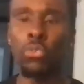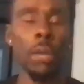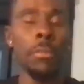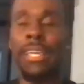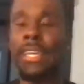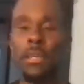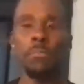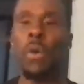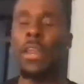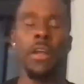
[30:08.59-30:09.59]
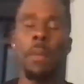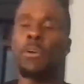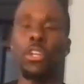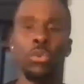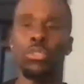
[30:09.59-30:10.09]
I'm going to eat whatever. I'm going
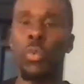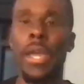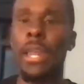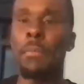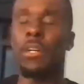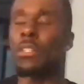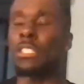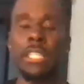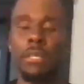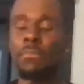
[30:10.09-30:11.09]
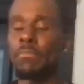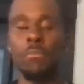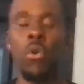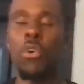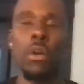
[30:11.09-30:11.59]
to lose weight. I'm going to sleep more.